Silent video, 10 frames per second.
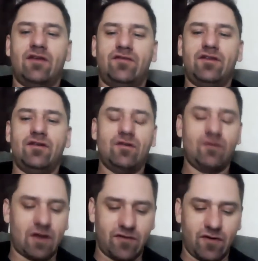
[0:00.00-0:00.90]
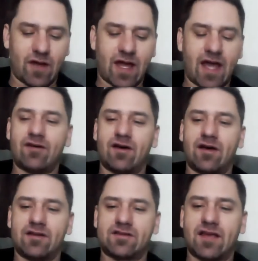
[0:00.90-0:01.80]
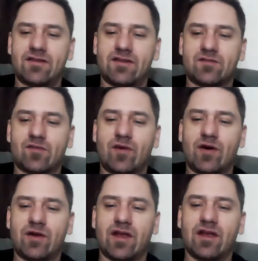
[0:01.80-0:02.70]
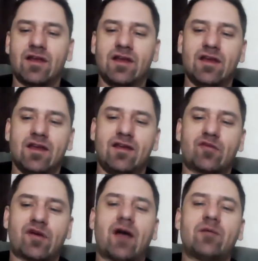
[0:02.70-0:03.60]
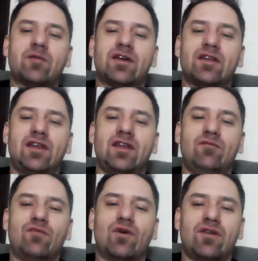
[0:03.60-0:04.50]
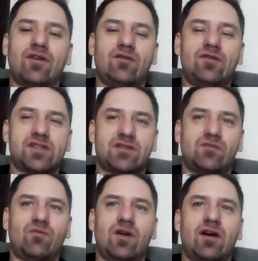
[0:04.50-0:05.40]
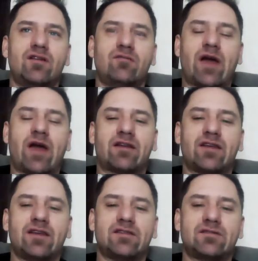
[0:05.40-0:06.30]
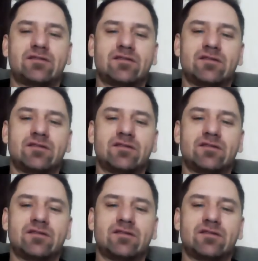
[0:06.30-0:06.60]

If you have a site that you're promoting, you're probably going to need more than just 100 backlinks.